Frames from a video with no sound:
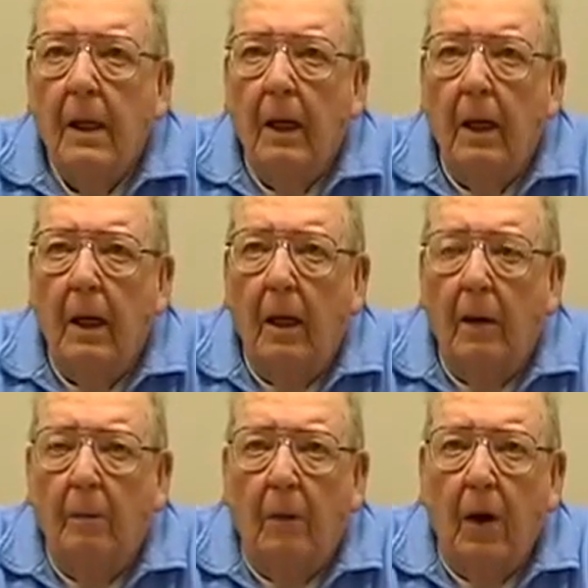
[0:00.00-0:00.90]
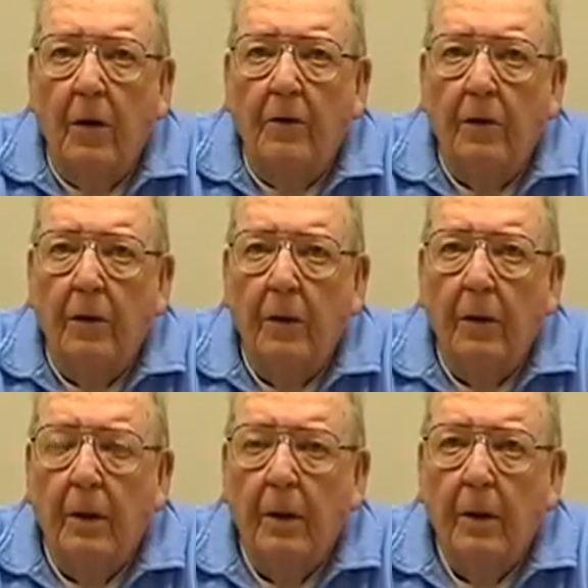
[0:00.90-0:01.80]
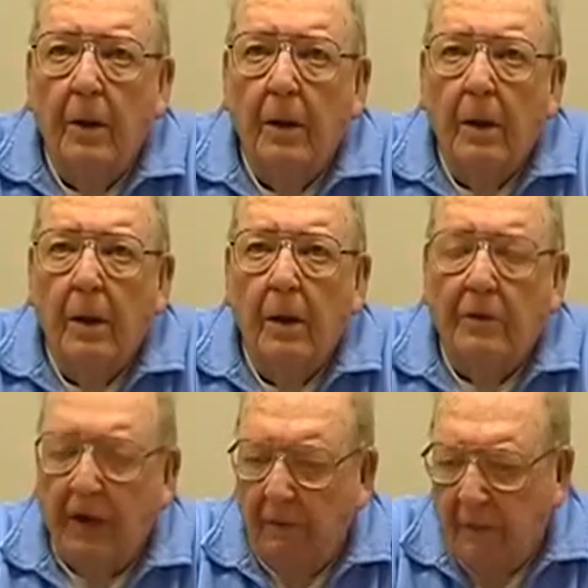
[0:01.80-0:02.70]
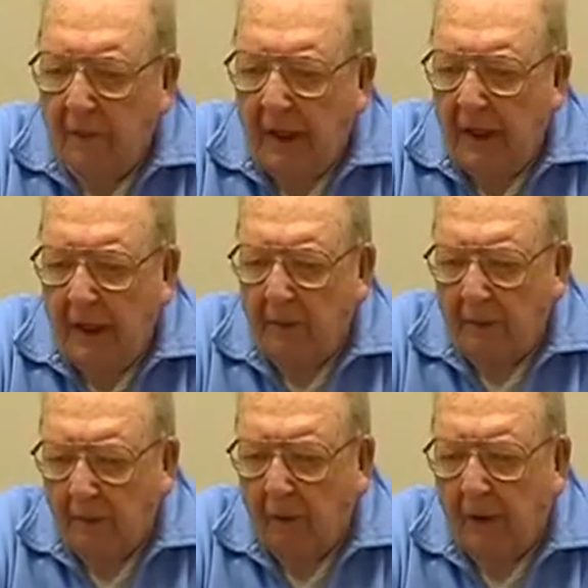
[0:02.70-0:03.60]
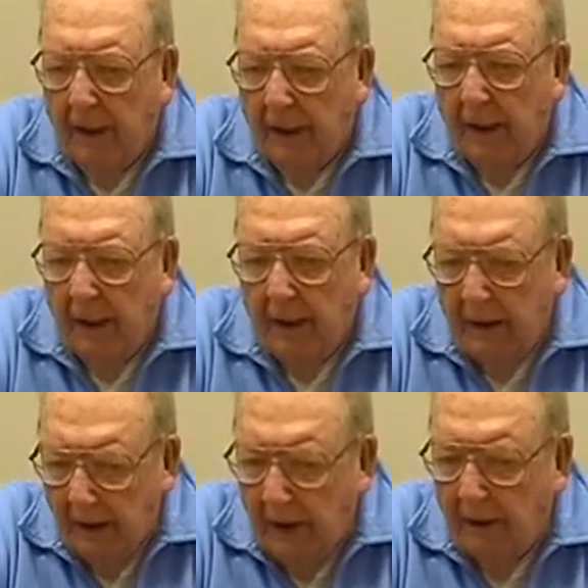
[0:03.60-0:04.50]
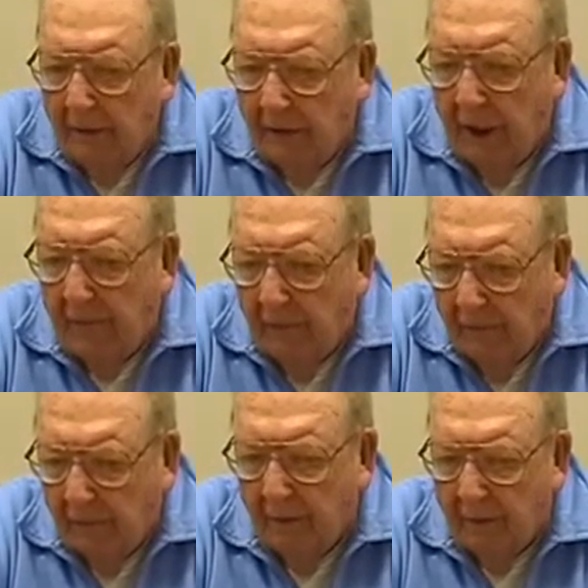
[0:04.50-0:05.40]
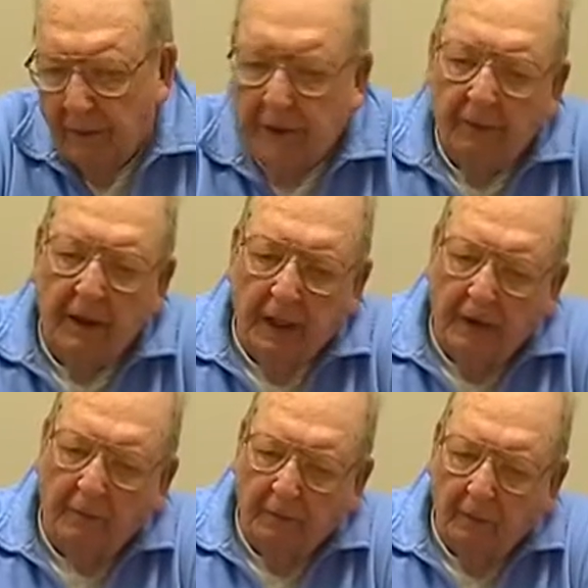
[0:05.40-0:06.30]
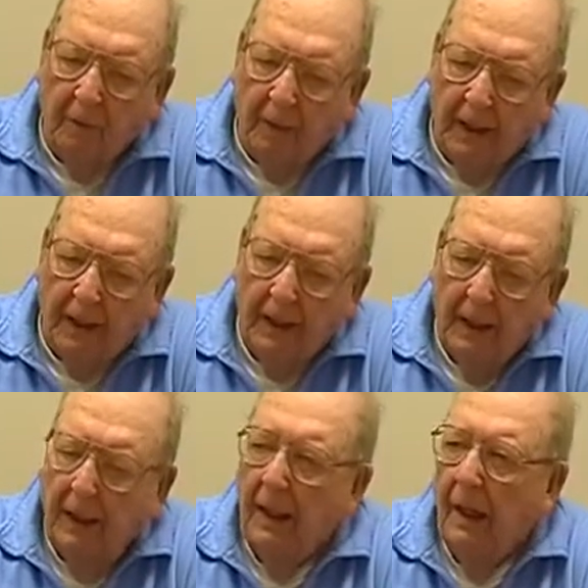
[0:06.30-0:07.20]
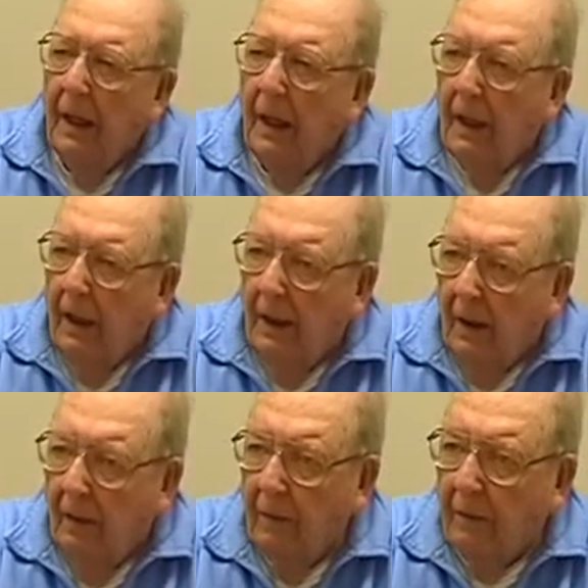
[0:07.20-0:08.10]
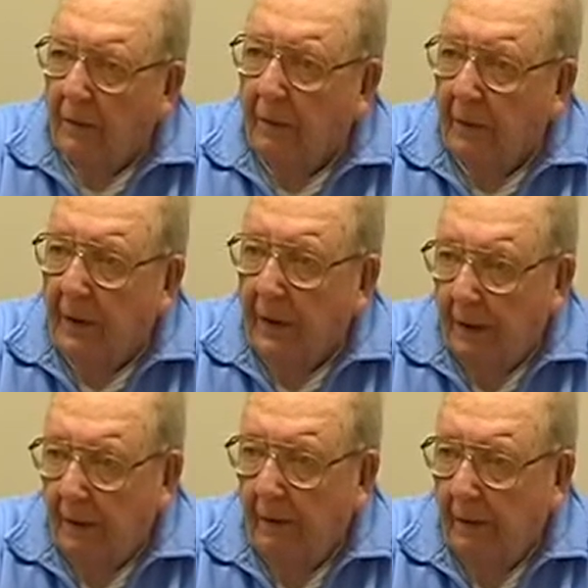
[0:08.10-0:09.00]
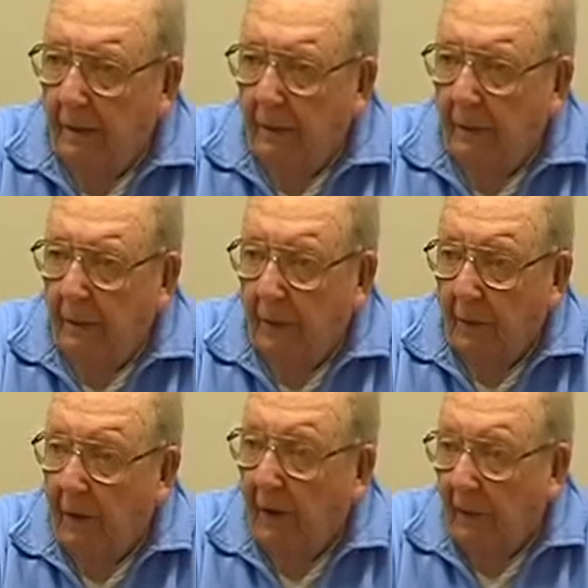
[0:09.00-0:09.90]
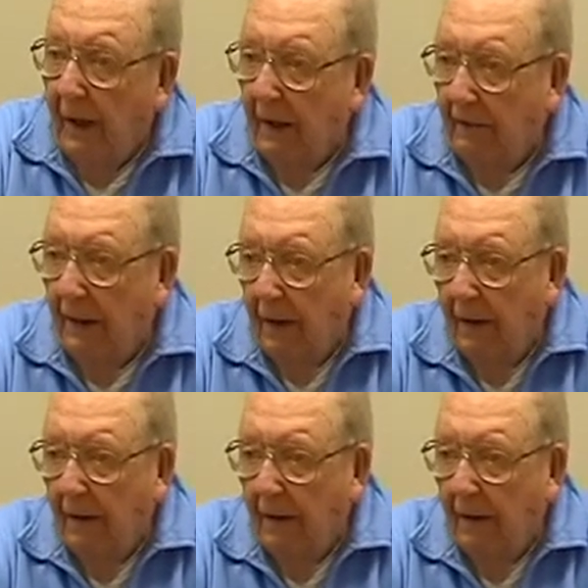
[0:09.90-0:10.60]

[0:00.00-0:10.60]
Uh, March, seven but days before D-Day. D-Day was April the first. Seven days before that uh, was when we when we arrived there.